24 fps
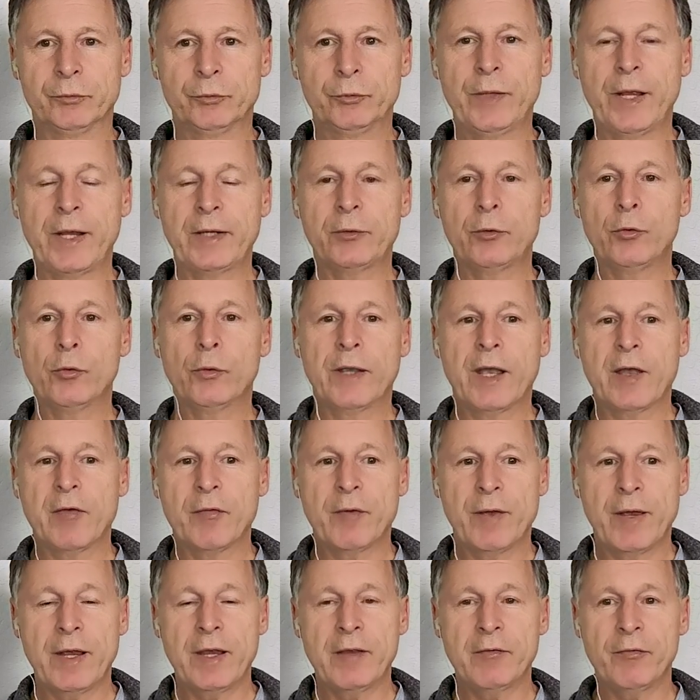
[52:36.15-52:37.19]
they took
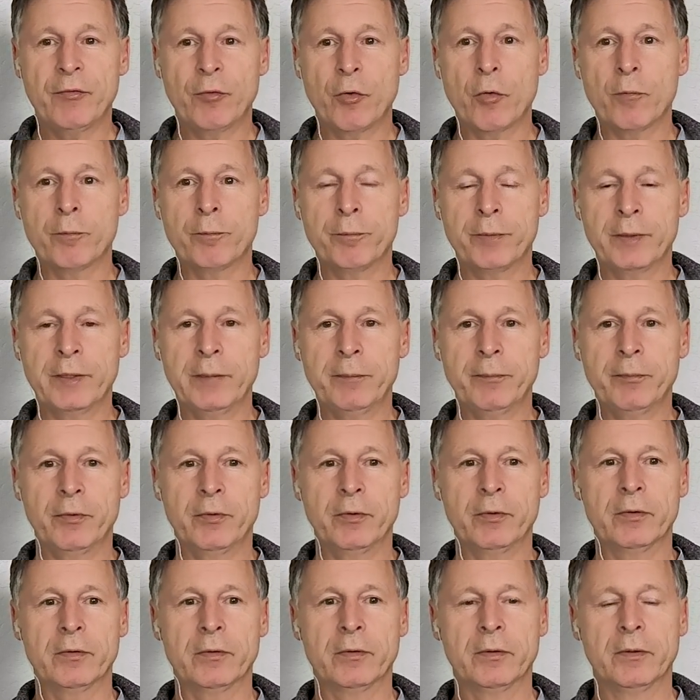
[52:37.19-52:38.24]
away from
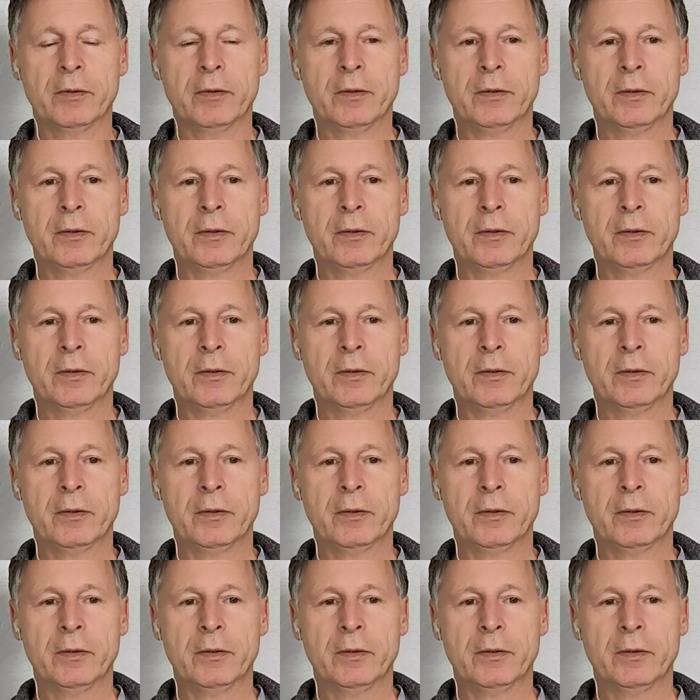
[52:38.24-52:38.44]
people